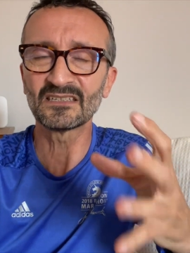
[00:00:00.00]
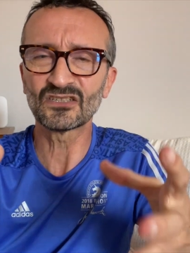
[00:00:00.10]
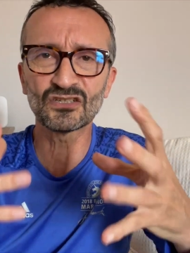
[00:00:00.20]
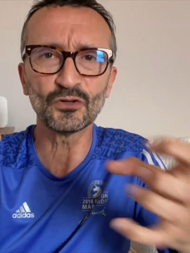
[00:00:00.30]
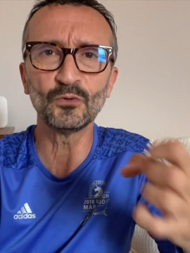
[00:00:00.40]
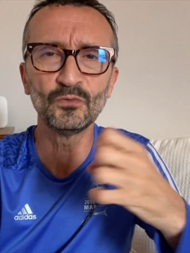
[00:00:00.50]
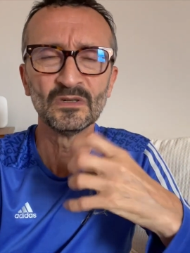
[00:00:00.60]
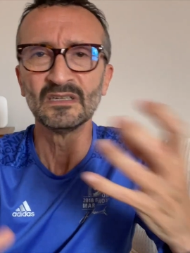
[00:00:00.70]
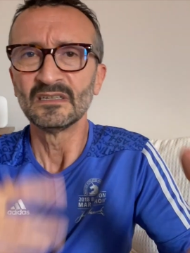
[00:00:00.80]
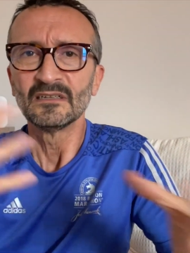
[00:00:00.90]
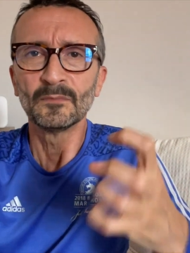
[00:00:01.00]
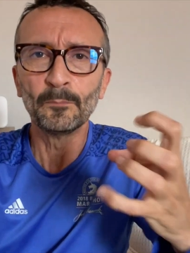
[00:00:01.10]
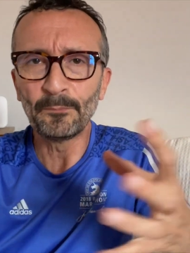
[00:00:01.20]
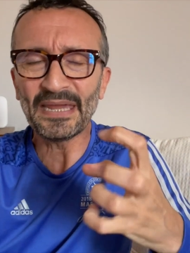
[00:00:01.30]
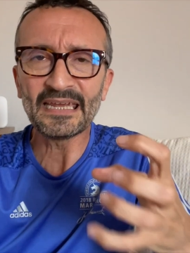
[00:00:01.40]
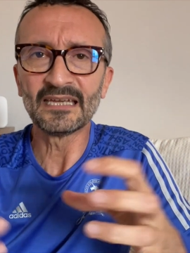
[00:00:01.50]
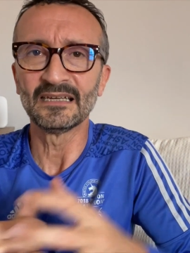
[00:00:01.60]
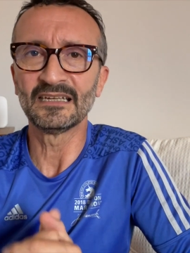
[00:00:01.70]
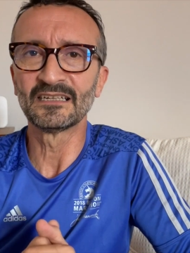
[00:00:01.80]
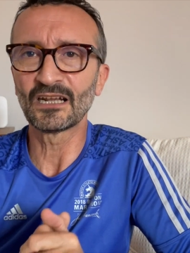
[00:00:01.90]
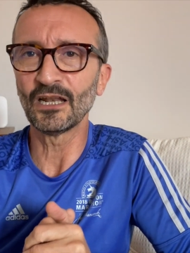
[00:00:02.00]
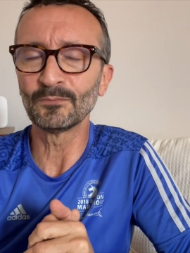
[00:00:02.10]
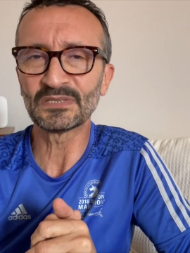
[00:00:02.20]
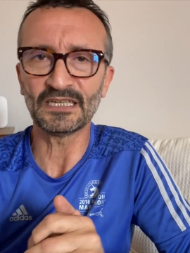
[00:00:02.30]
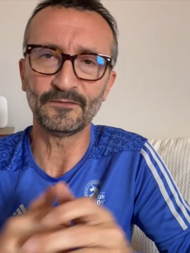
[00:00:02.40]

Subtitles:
too big and clumsy